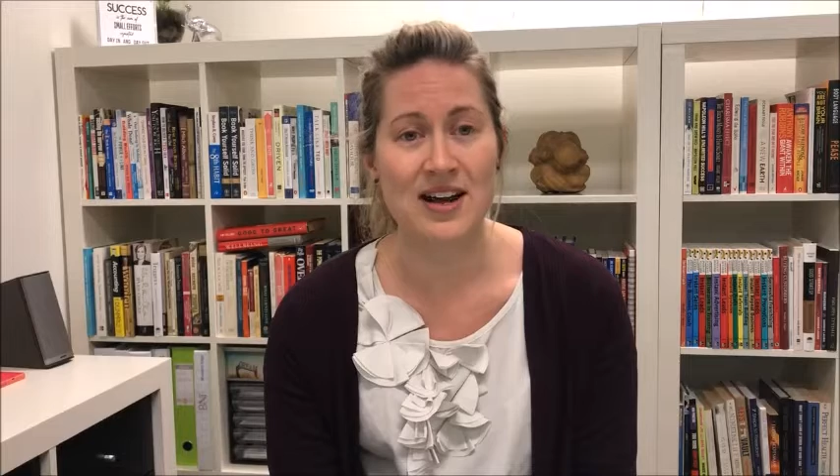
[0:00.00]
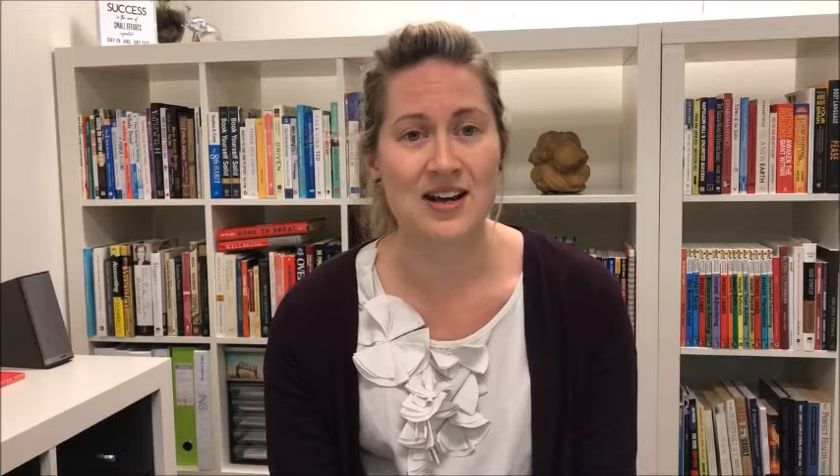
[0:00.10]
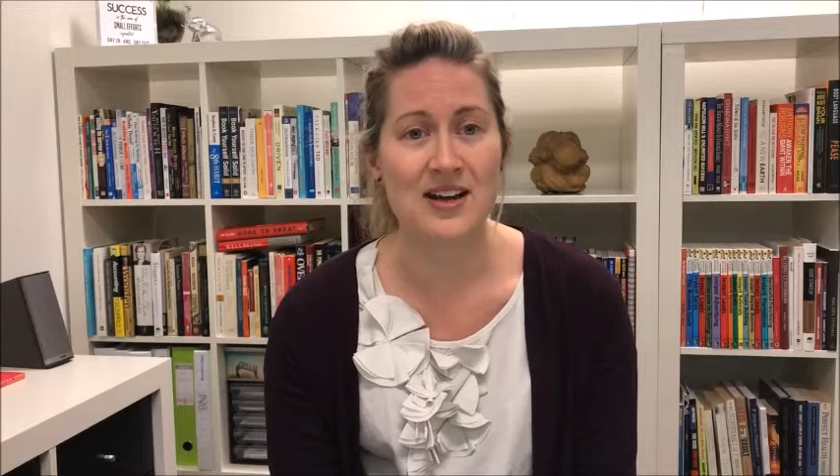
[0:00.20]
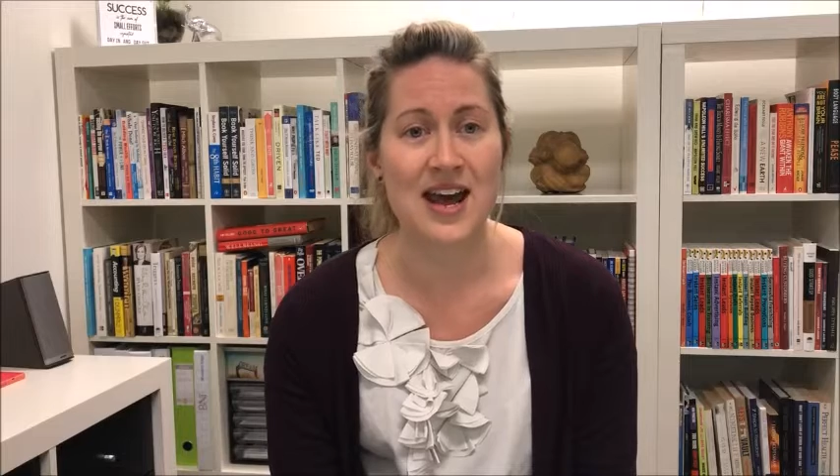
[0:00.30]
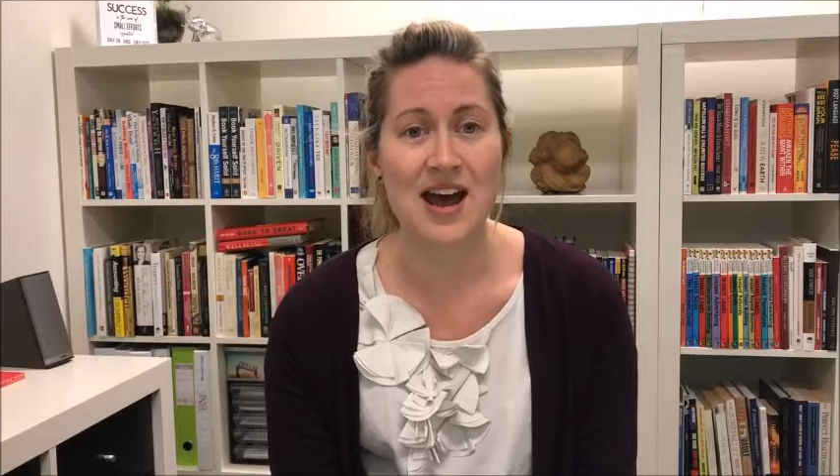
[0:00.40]

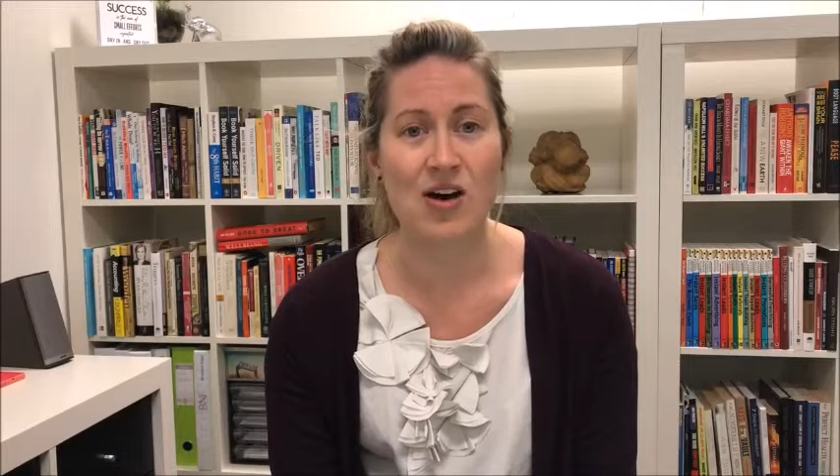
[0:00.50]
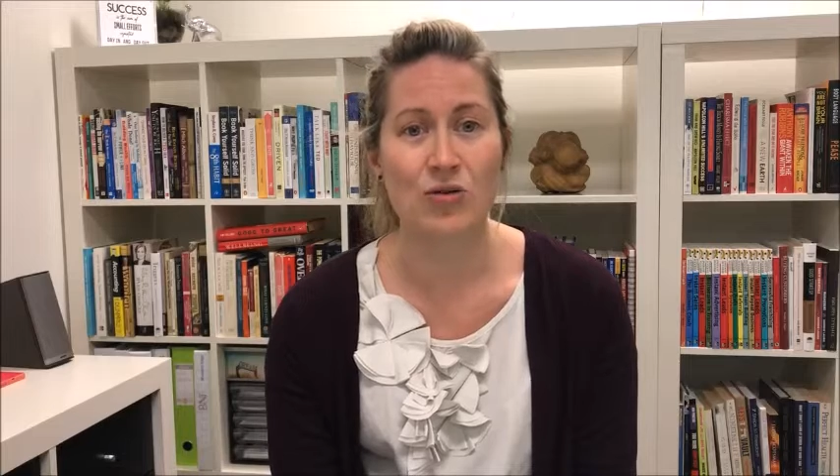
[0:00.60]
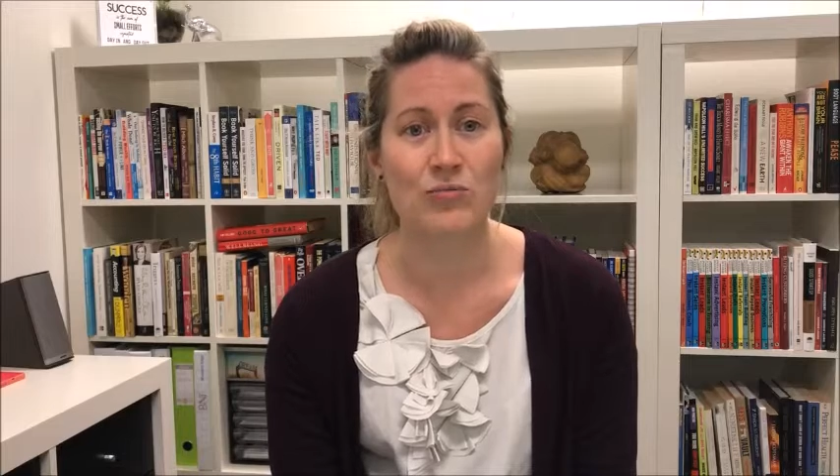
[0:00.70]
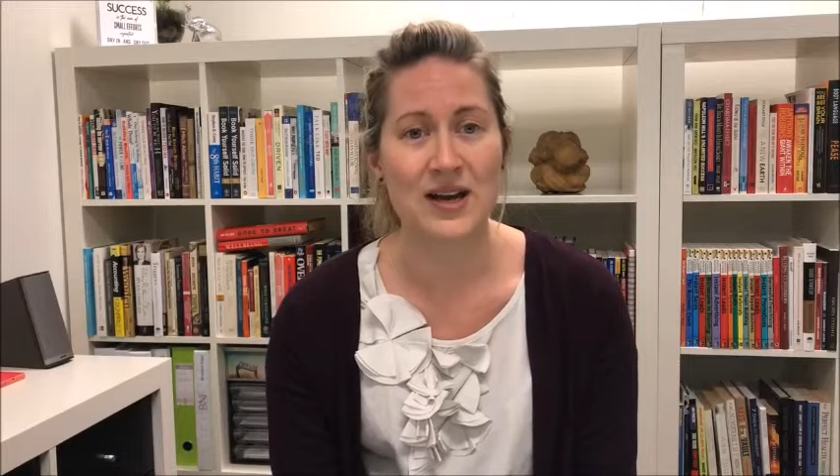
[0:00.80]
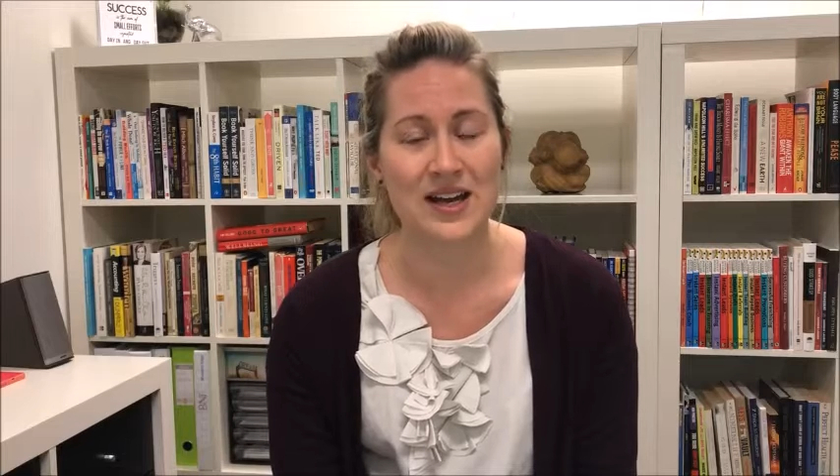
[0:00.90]
and
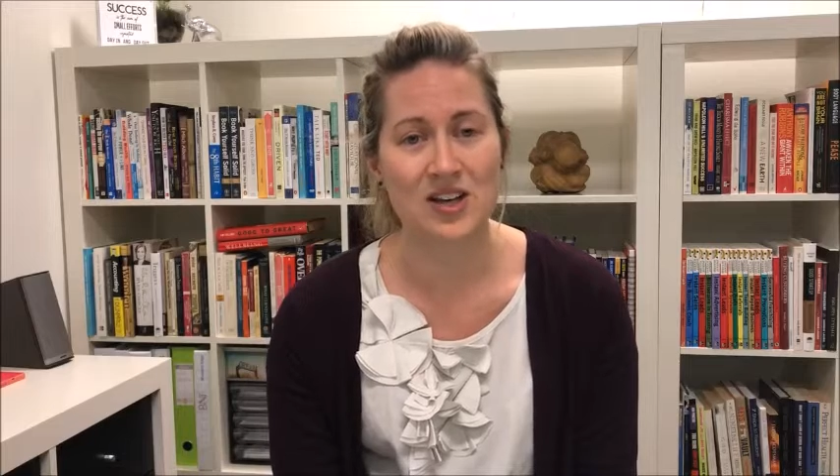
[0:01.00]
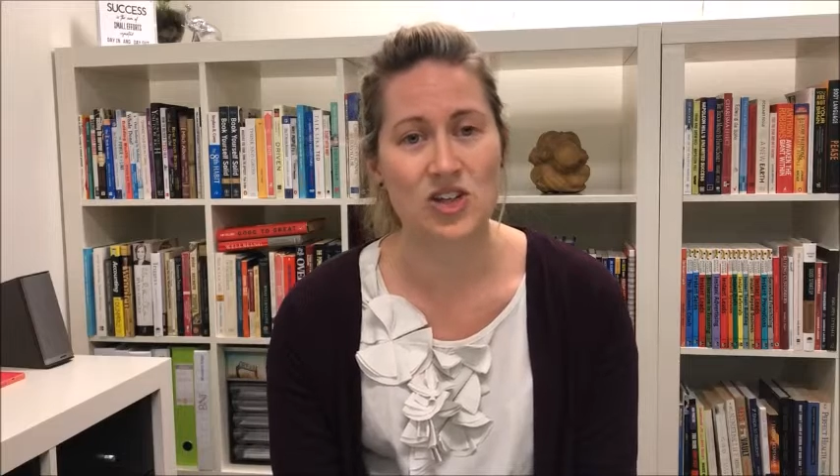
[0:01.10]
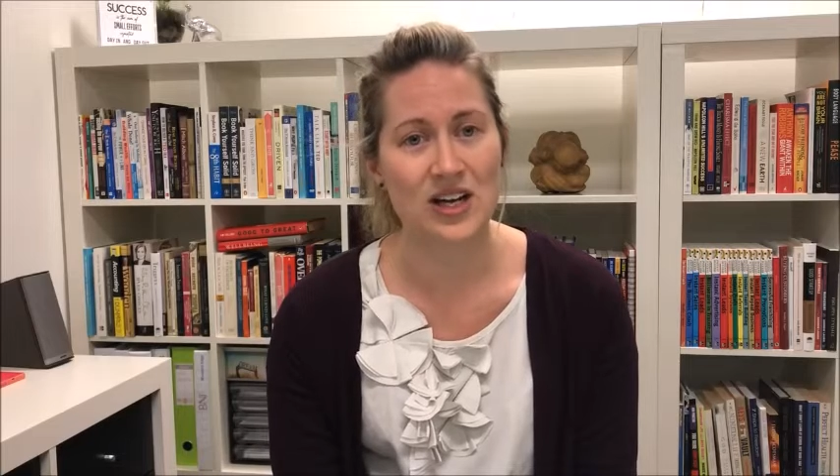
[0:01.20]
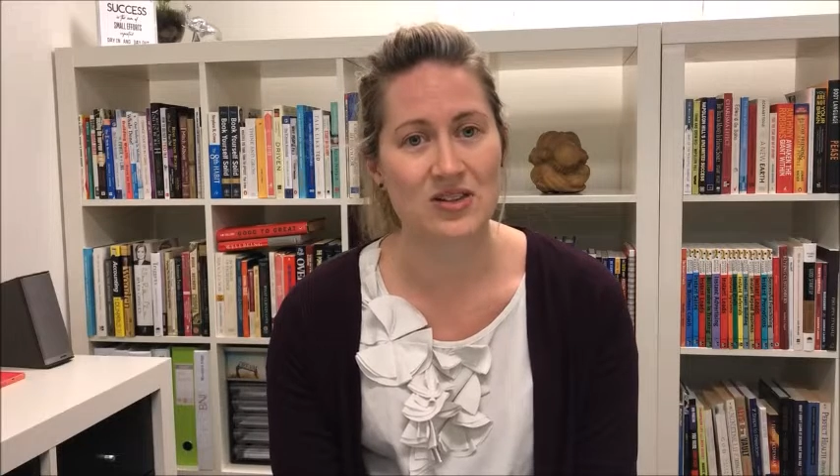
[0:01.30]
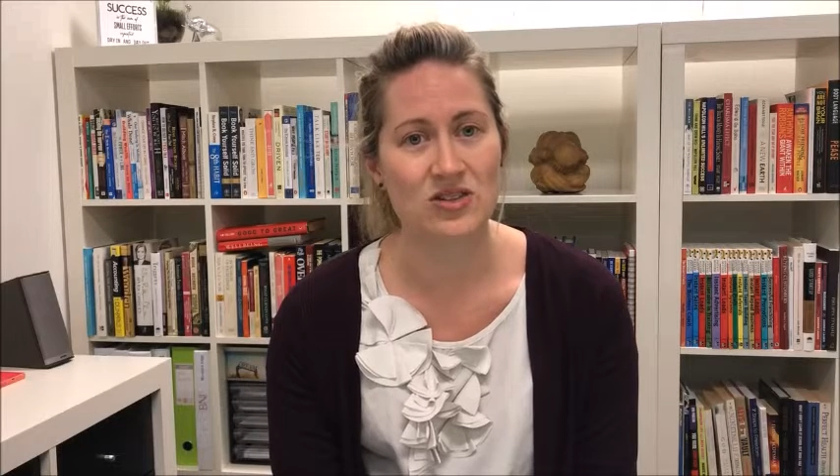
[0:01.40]
how making
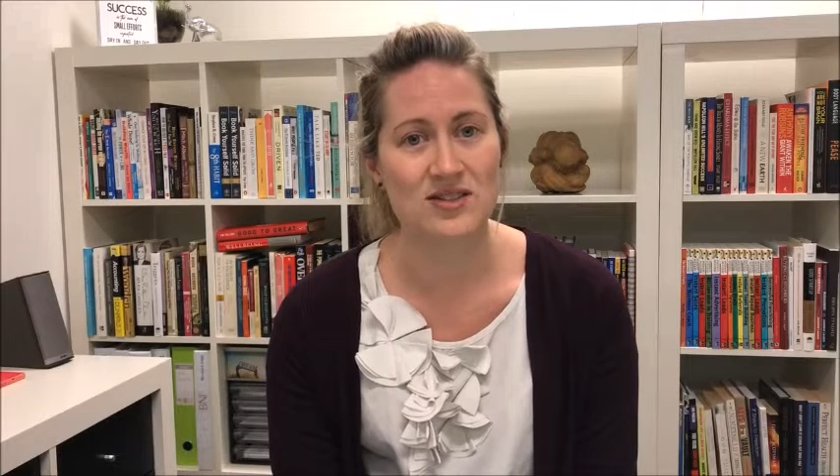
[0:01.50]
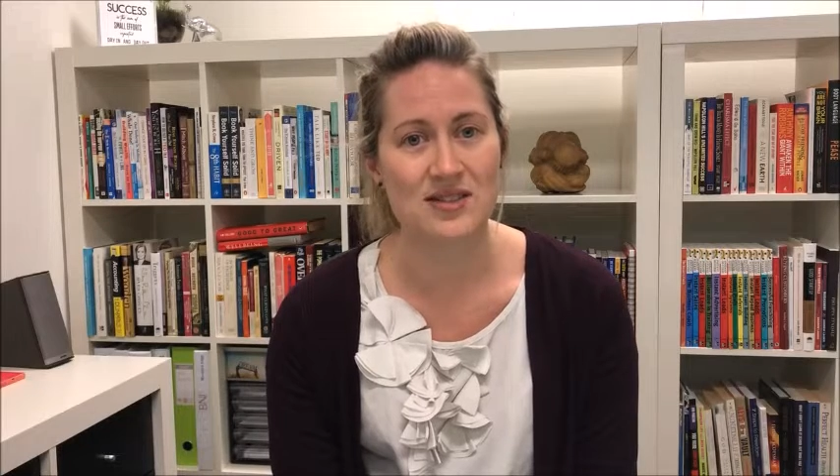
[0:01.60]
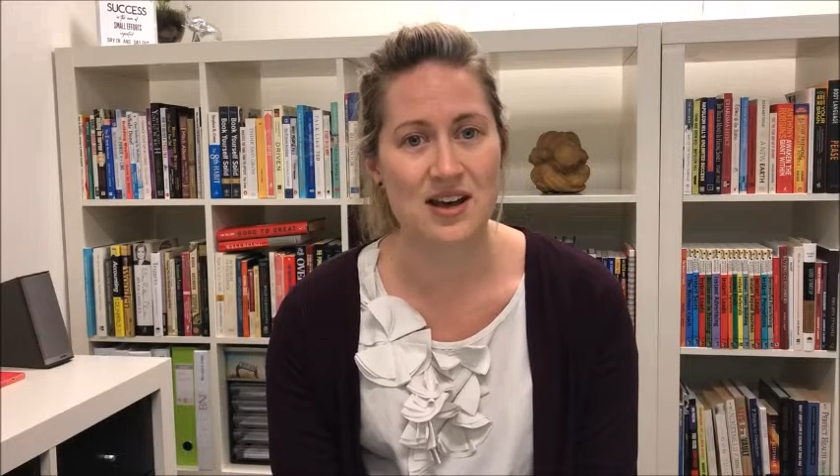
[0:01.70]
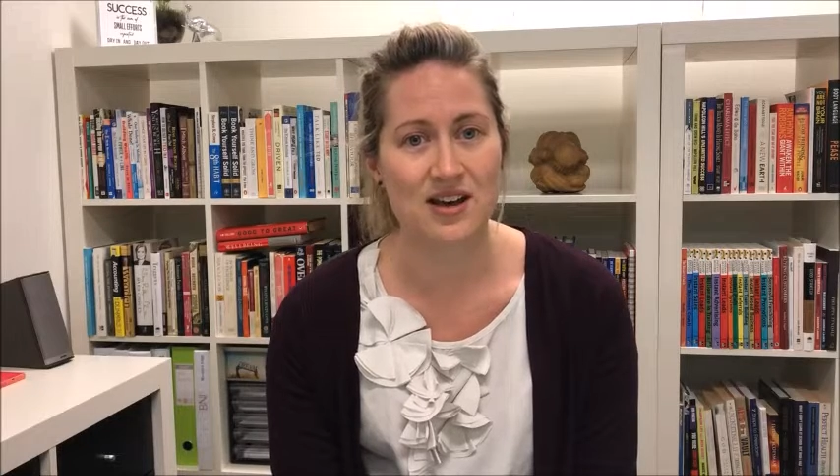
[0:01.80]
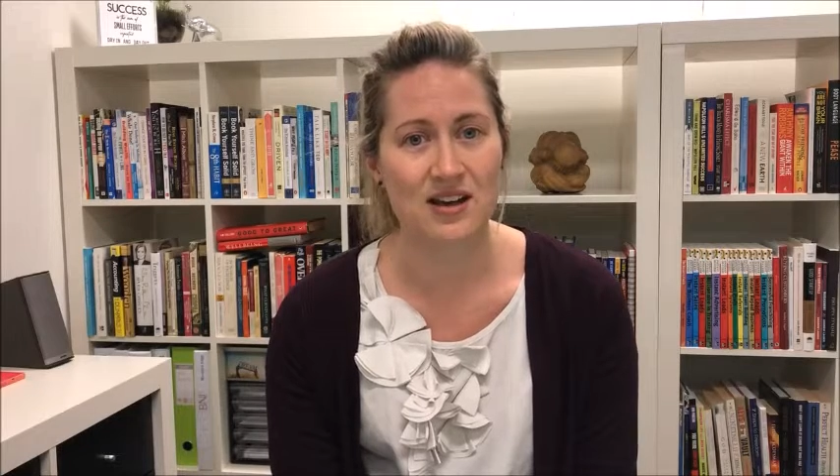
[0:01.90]
changes there